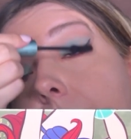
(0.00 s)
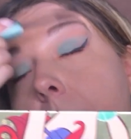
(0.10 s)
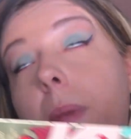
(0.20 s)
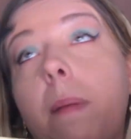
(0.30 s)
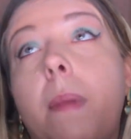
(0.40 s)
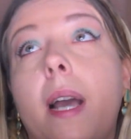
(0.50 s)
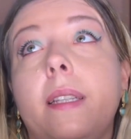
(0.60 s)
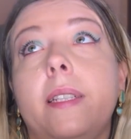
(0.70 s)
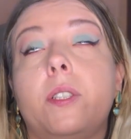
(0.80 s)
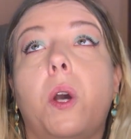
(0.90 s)
in my
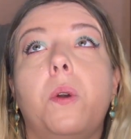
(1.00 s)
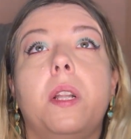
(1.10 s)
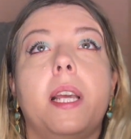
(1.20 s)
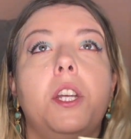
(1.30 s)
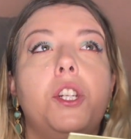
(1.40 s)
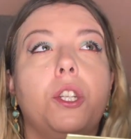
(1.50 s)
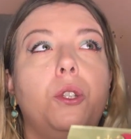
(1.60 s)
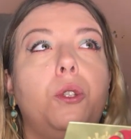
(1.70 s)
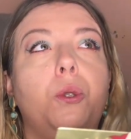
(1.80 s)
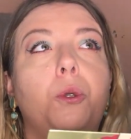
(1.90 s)
mind, this
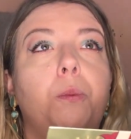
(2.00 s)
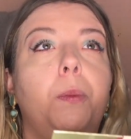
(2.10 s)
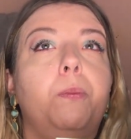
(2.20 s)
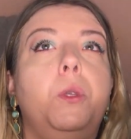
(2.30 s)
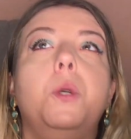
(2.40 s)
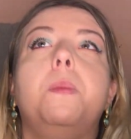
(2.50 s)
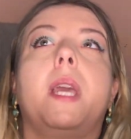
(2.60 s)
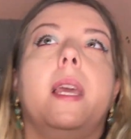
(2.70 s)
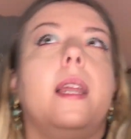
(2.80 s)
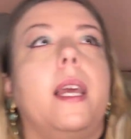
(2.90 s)
correlation to new
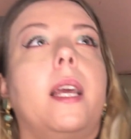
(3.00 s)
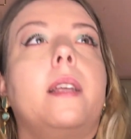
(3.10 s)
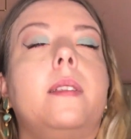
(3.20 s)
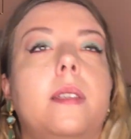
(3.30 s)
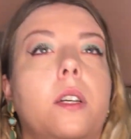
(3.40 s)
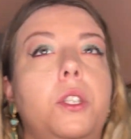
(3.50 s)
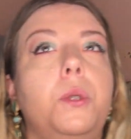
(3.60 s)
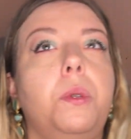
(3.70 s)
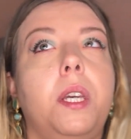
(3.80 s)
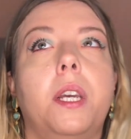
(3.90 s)
beginnings, a
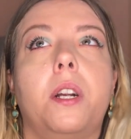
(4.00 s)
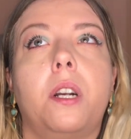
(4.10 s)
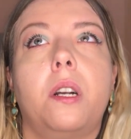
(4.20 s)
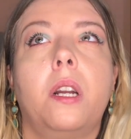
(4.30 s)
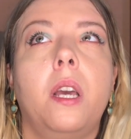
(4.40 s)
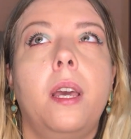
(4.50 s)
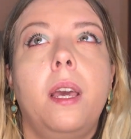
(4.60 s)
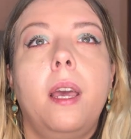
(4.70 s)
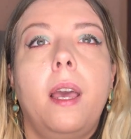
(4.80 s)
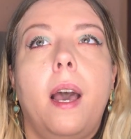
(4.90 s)
new year,
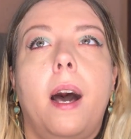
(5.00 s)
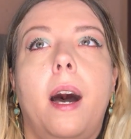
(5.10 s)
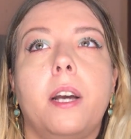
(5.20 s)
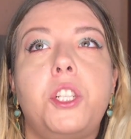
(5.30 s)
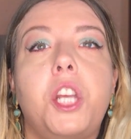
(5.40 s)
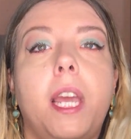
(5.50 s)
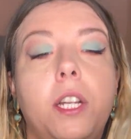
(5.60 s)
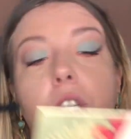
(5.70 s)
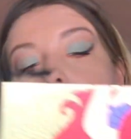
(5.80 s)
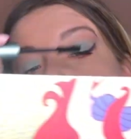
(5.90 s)

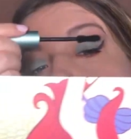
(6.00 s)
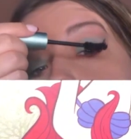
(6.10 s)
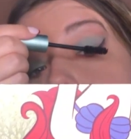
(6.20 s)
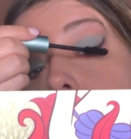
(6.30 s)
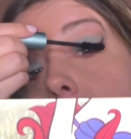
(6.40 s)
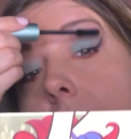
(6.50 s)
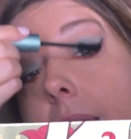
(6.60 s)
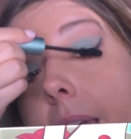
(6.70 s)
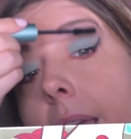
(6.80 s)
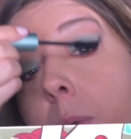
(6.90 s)
changing
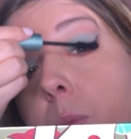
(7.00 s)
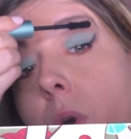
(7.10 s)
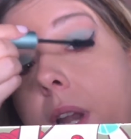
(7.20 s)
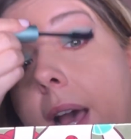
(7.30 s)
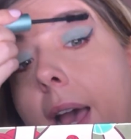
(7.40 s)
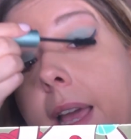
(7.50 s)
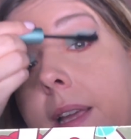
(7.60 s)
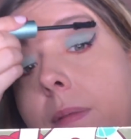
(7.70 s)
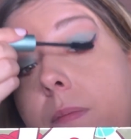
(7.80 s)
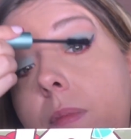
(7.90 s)
something. And what
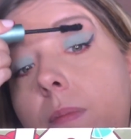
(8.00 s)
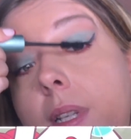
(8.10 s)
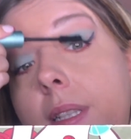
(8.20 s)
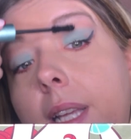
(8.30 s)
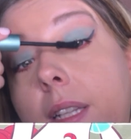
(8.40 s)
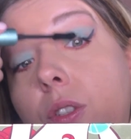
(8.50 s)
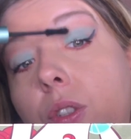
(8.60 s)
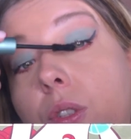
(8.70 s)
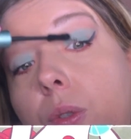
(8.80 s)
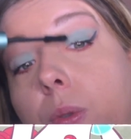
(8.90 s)
I intend
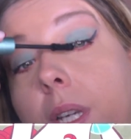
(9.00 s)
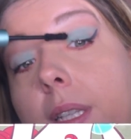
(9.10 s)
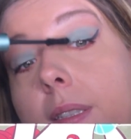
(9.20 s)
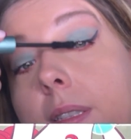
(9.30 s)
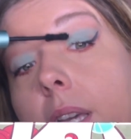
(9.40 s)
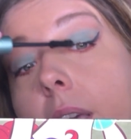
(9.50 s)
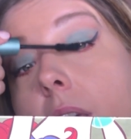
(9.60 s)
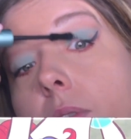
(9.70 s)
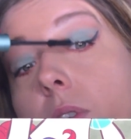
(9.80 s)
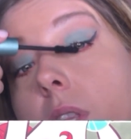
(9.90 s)
to do is,
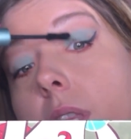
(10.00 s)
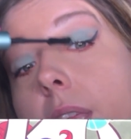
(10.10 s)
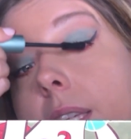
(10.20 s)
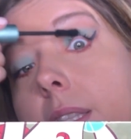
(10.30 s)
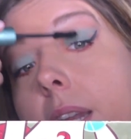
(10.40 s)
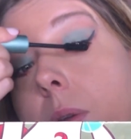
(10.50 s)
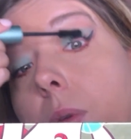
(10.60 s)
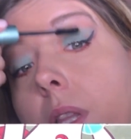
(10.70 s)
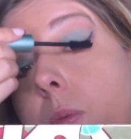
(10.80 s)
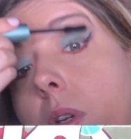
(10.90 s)
for the things that I
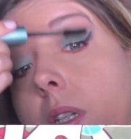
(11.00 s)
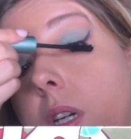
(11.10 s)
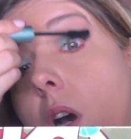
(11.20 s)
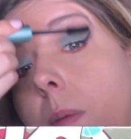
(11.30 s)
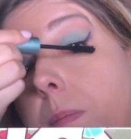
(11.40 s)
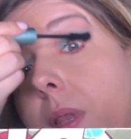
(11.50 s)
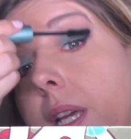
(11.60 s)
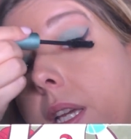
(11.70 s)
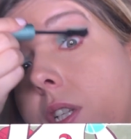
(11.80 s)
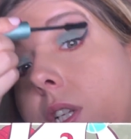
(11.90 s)
really want to
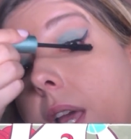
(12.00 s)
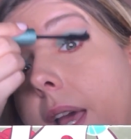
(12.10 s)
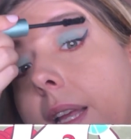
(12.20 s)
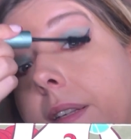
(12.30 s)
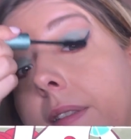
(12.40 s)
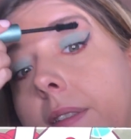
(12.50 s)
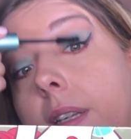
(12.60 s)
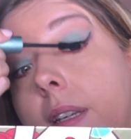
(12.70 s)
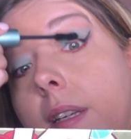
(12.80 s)
accomplish and